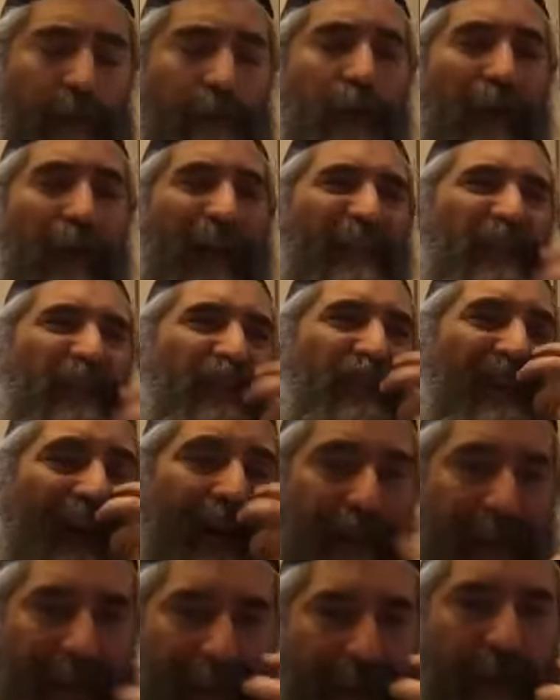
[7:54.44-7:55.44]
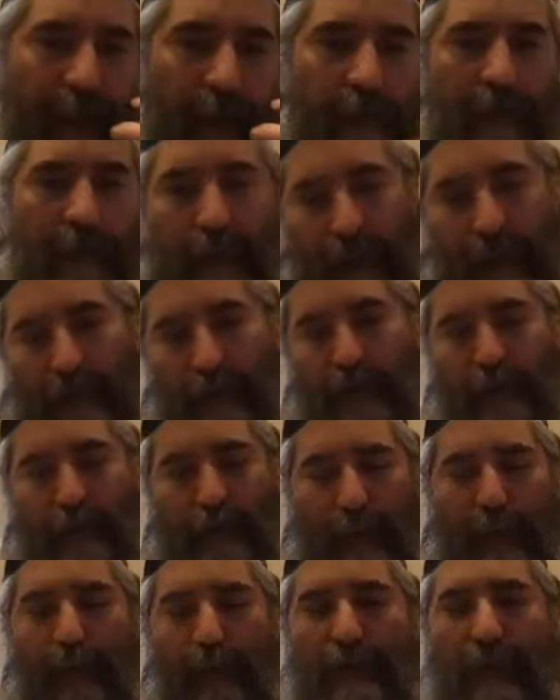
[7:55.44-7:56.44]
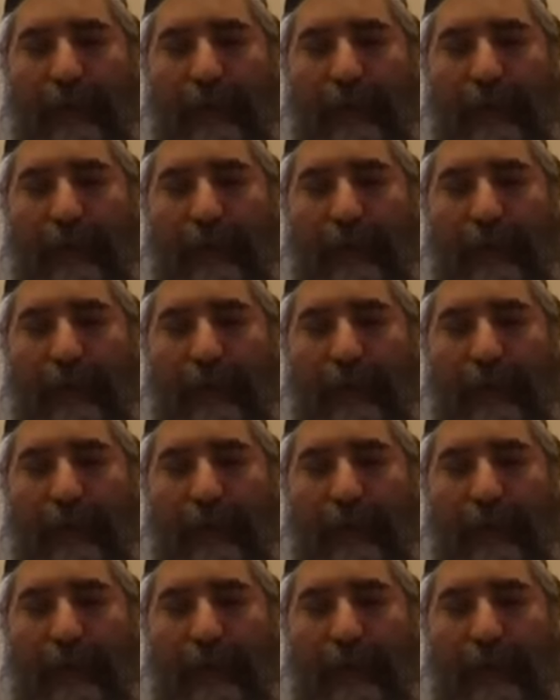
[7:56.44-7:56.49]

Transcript: Hashgacha of HaKadosh Baruch Hu,